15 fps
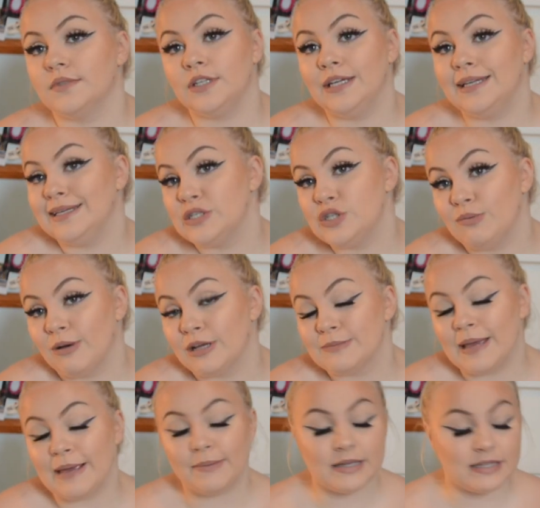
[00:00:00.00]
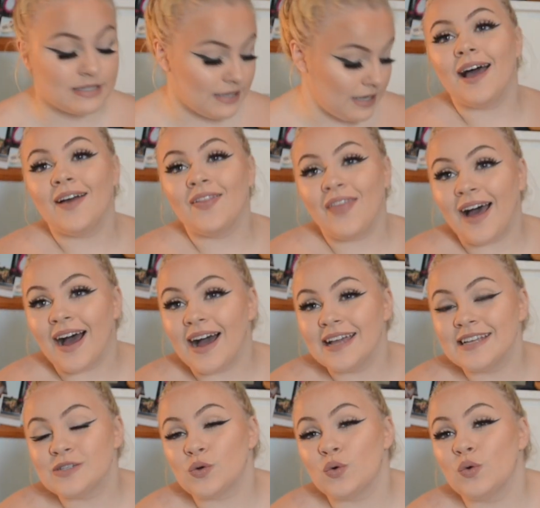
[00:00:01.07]
You need to do past papers. And that
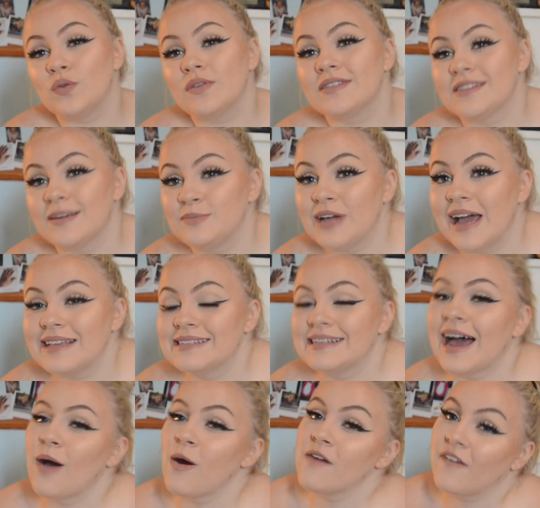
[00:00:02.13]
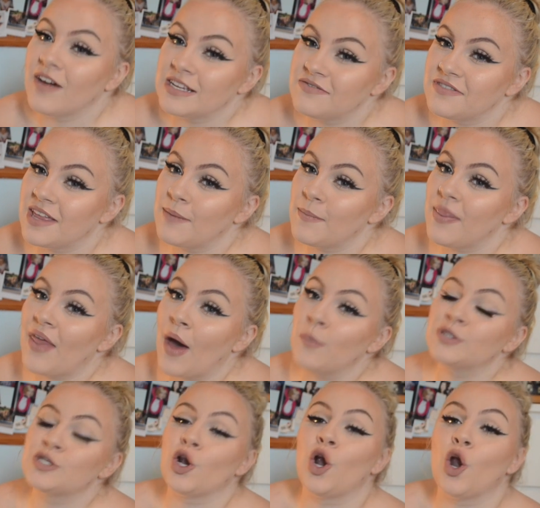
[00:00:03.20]
is all the subjects and how I revised for them. That
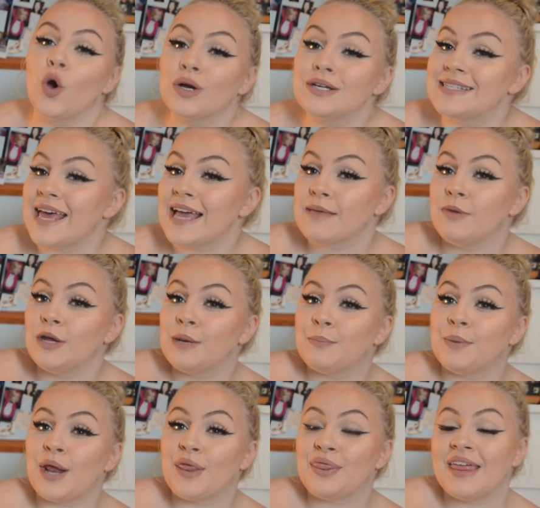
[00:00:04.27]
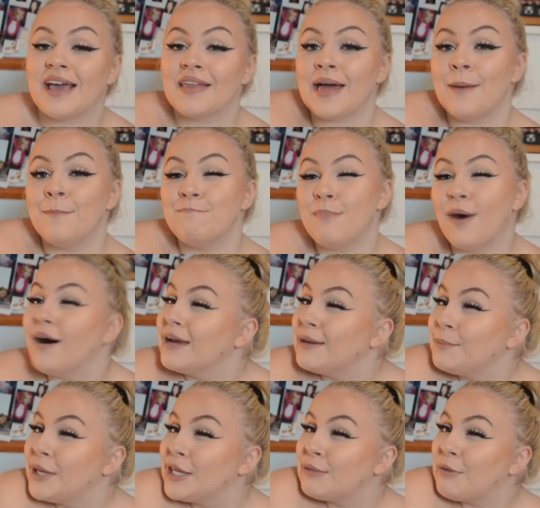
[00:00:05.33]
was a long segment, but I think that
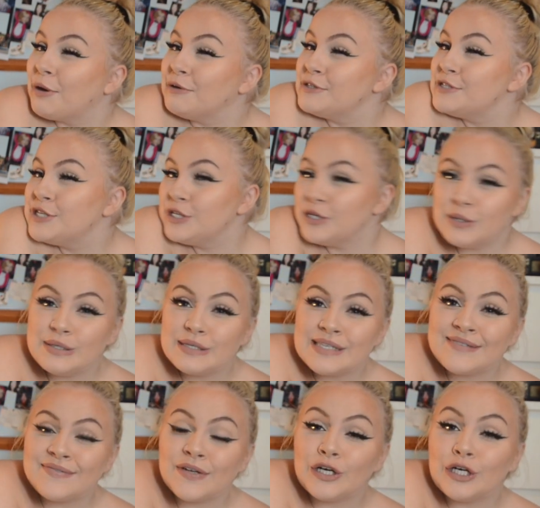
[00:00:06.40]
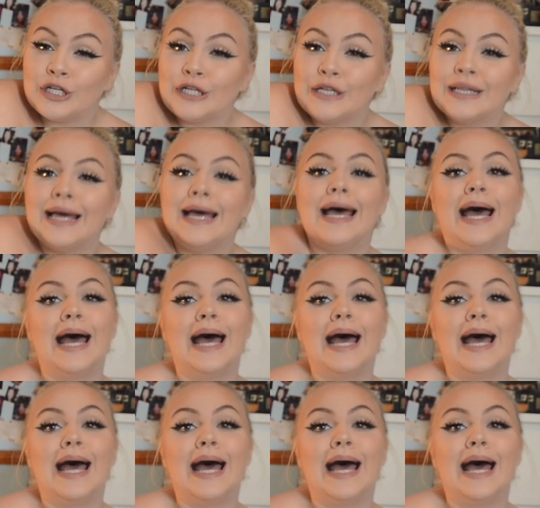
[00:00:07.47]
might be the most useful.